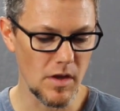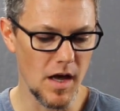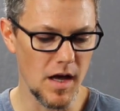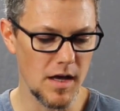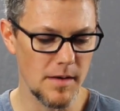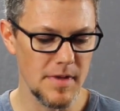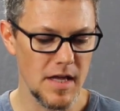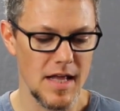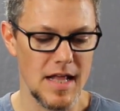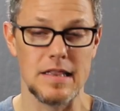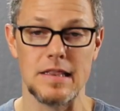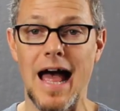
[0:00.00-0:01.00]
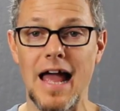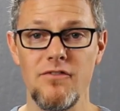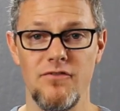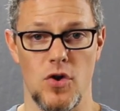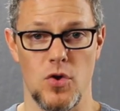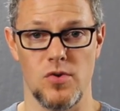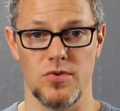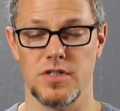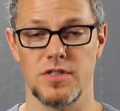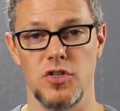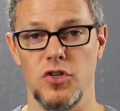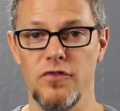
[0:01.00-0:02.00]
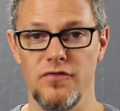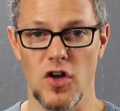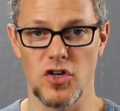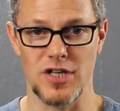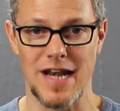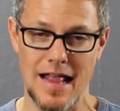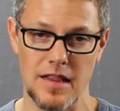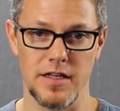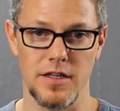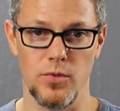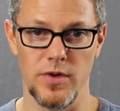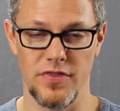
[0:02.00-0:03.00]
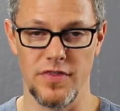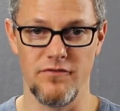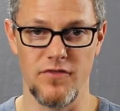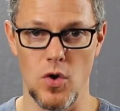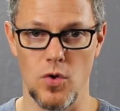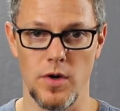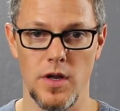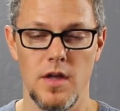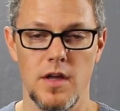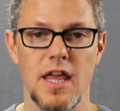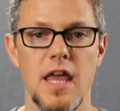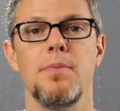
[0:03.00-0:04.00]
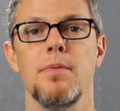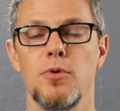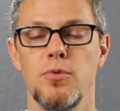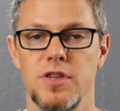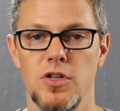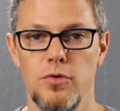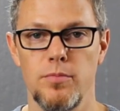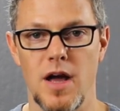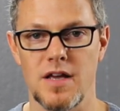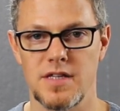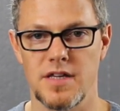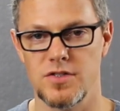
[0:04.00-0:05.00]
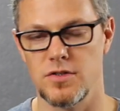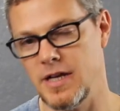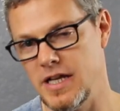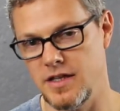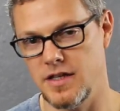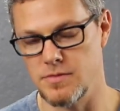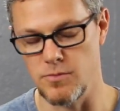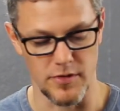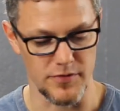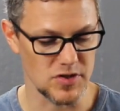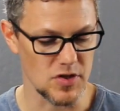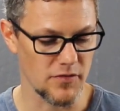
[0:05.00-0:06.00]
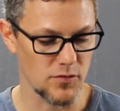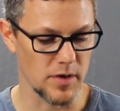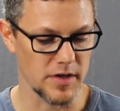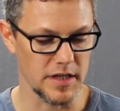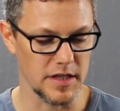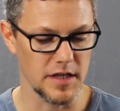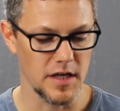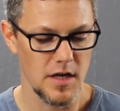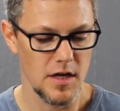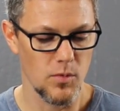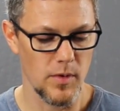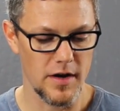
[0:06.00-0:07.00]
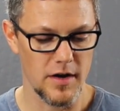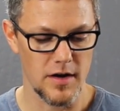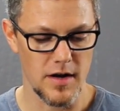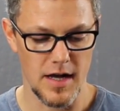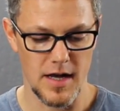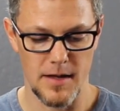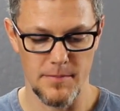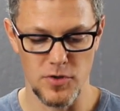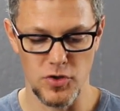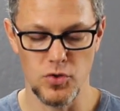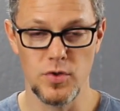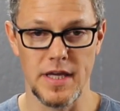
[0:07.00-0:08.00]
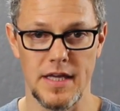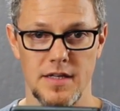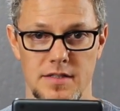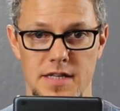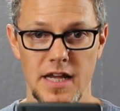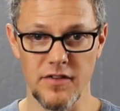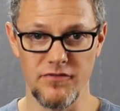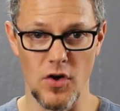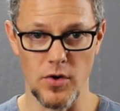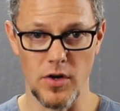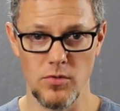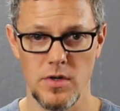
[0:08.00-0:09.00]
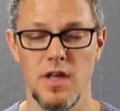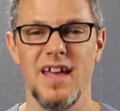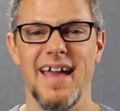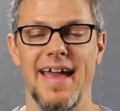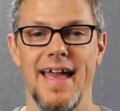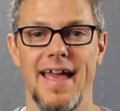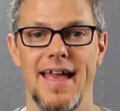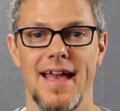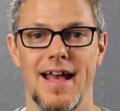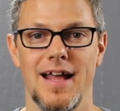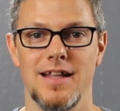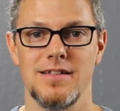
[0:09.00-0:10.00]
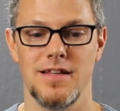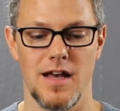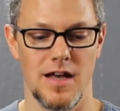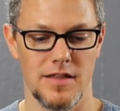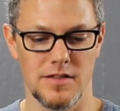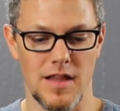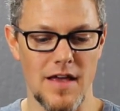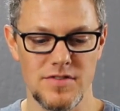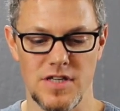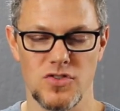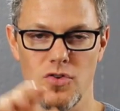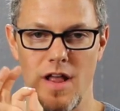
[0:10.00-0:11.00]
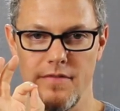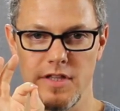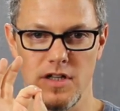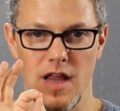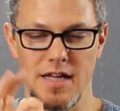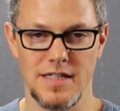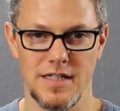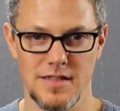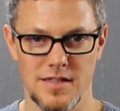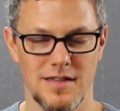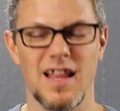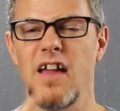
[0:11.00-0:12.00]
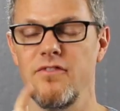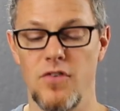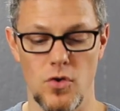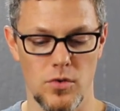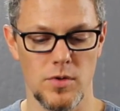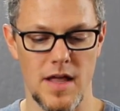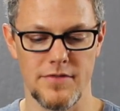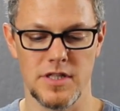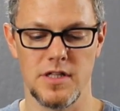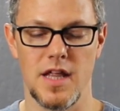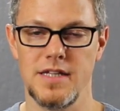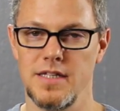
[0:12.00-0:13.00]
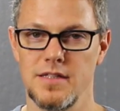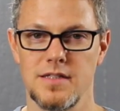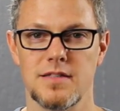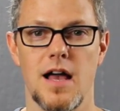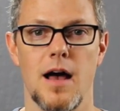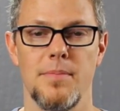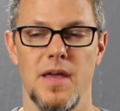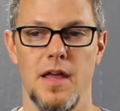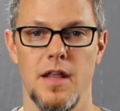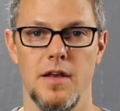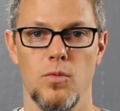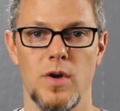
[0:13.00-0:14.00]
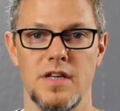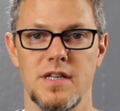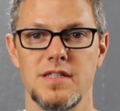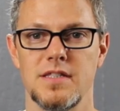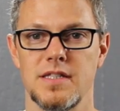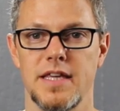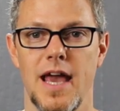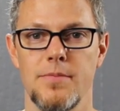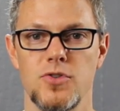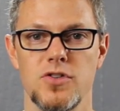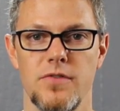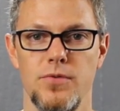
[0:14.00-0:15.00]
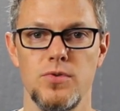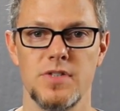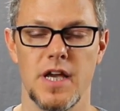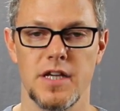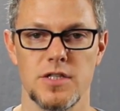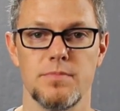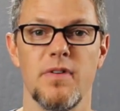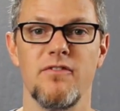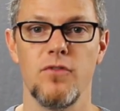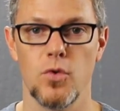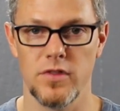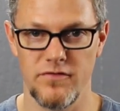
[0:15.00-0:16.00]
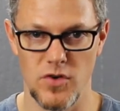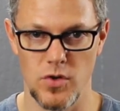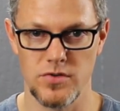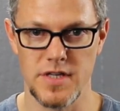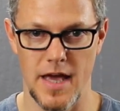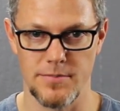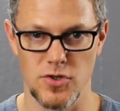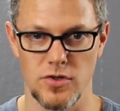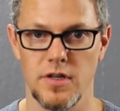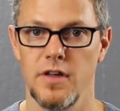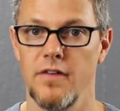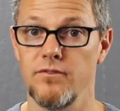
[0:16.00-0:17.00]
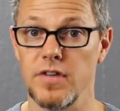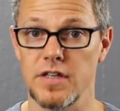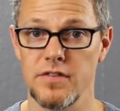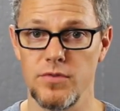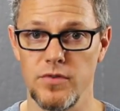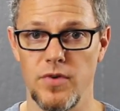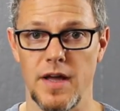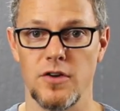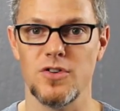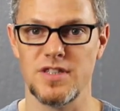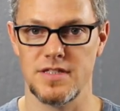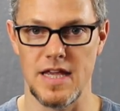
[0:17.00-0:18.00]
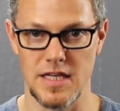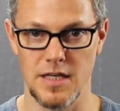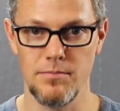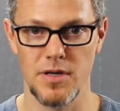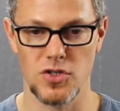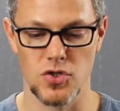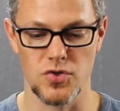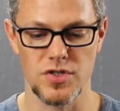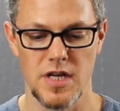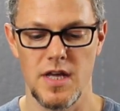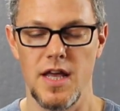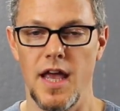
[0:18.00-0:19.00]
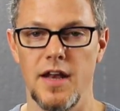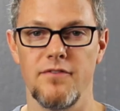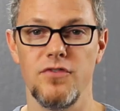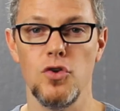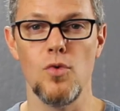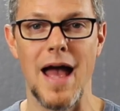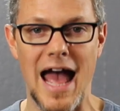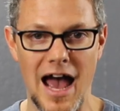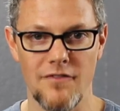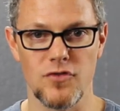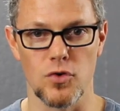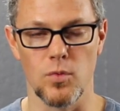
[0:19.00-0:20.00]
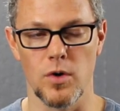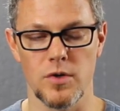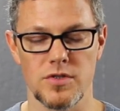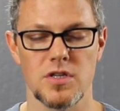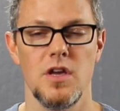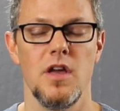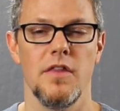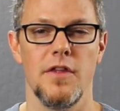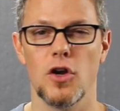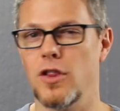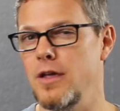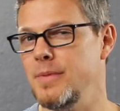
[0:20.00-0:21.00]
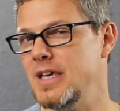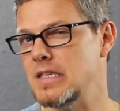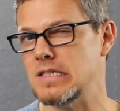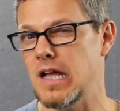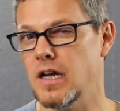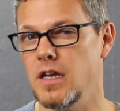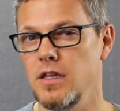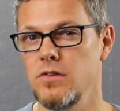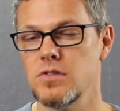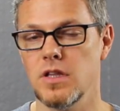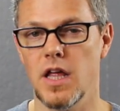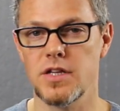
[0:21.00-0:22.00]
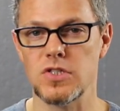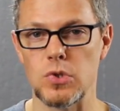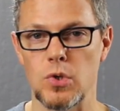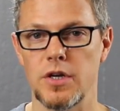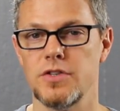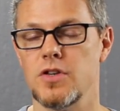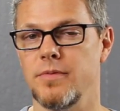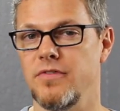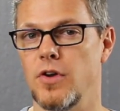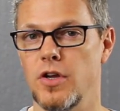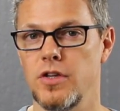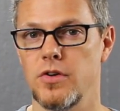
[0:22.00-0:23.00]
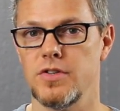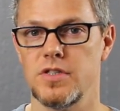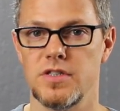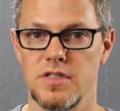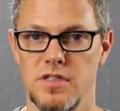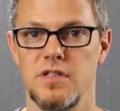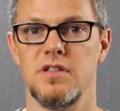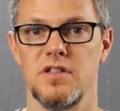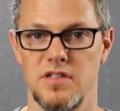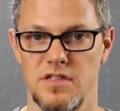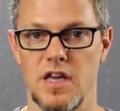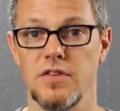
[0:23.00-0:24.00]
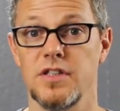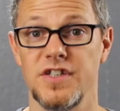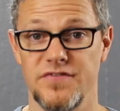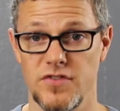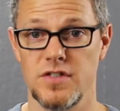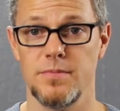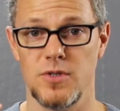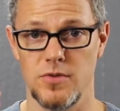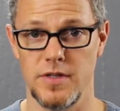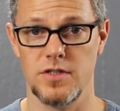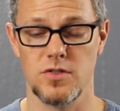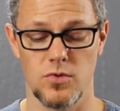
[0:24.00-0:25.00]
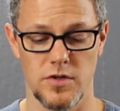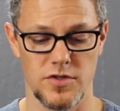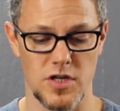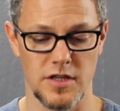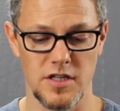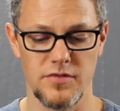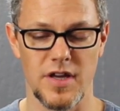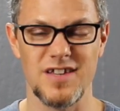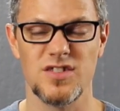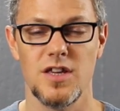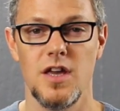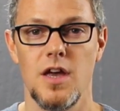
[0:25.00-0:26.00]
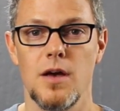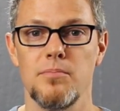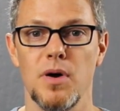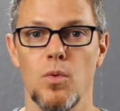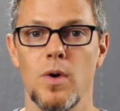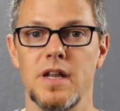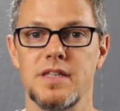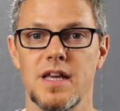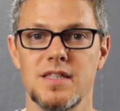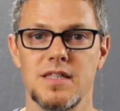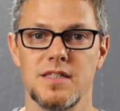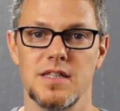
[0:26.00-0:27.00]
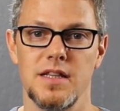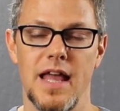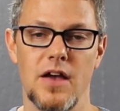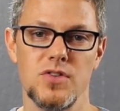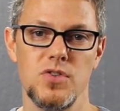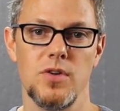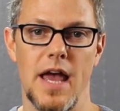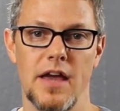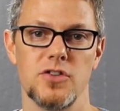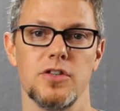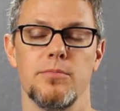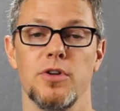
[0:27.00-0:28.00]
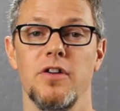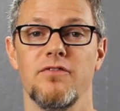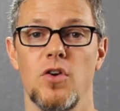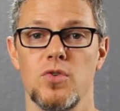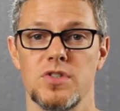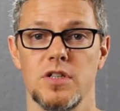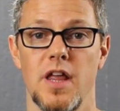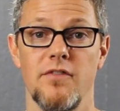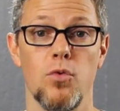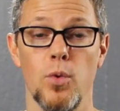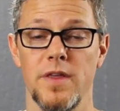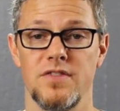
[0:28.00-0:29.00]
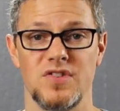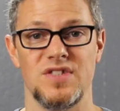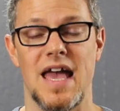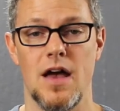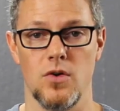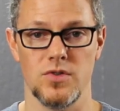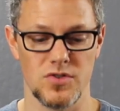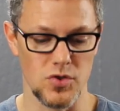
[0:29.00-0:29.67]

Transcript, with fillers: Live Photos is a new functionality with the phone, capable with the new processor, but I think it's more of a software gig, where you can take a photo, and the live sensor will have a little ID at the live photo will have a little ID at the top, and what it does is it captures a few seconds before the photo is captured via the viewfinder. It's taking pictures, and a few afterwards. They're claiming it's not going to use a lot of storage. I'll be very curious as to tell the difference between the storage on the device. But what it does is it allows you to actually bring your photos to life with sound.